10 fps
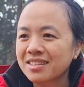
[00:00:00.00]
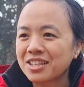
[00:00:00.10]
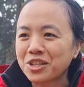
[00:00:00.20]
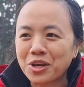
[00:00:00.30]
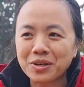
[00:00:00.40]

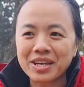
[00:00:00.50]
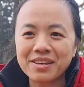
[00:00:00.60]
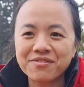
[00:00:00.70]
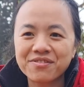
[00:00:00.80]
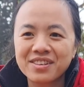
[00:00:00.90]
you know,
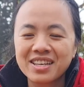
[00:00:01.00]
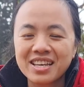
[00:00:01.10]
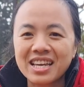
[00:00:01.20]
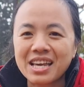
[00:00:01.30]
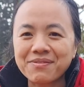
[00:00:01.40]
if
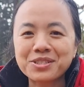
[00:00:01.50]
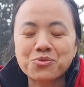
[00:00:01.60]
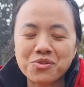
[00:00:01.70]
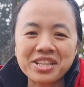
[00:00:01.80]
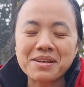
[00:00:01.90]
it's
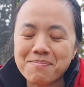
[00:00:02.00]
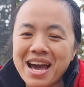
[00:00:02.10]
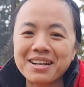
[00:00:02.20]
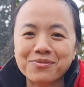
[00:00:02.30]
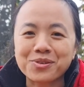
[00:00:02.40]
really
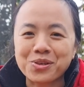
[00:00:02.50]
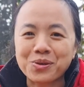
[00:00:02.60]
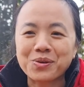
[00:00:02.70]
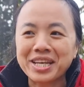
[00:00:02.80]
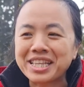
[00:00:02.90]
bad for
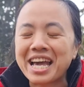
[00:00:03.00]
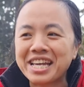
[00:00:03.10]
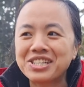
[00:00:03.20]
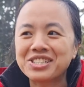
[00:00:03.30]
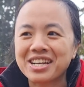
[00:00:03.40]
you, in
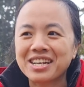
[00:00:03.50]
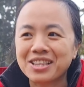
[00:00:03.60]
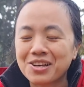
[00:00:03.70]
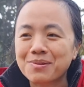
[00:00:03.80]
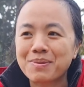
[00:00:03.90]
Asia a
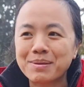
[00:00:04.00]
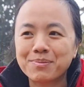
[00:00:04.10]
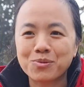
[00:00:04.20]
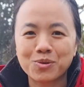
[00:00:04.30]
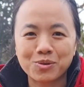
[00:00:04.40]
lot of
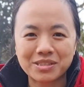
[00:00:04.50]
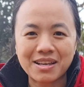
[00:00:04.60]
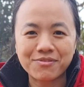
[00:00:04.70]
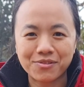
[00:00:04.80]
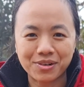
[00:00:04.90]
people will
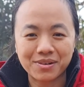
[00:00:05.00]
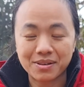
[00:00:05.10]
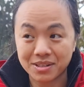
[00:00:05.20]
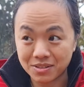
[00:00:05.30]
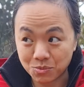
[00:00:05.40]
suffer
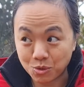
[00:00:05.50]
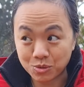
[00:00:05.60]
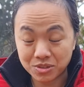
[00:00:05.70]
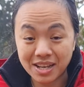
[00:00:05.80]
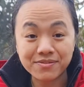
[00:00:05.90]

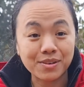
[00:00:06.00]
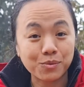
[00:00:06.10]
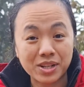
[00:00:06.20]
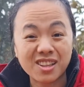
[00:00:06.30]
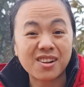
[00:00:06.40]

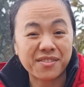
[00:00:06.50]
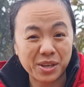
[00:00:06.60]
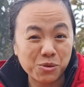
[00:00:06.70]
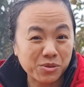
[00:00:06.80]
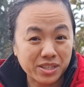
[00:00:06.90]
with a lot of
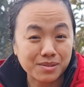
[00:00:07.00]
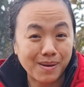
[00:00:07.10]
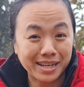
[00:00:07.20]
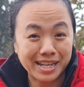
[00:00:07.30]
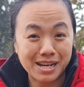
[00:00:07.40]
illness
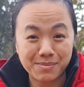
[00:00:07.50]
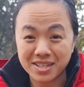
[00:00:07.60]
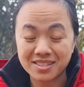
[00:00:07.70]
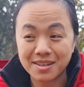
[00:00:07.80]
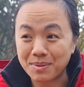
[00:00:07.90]
by now
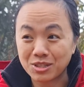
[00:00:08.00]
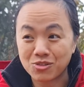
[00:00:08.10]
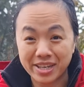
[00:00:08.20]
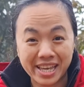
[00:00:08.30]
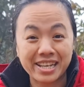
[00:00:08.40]
because they've been
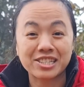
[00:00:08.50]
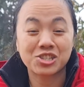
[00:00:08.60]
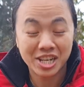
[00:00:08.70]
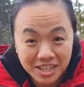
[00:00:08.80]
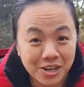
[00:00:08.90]
drinking
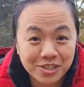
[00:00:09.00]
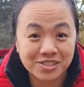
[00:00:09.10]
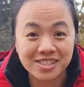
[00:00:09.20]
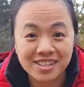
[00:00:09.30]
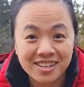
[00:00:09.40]
shitloads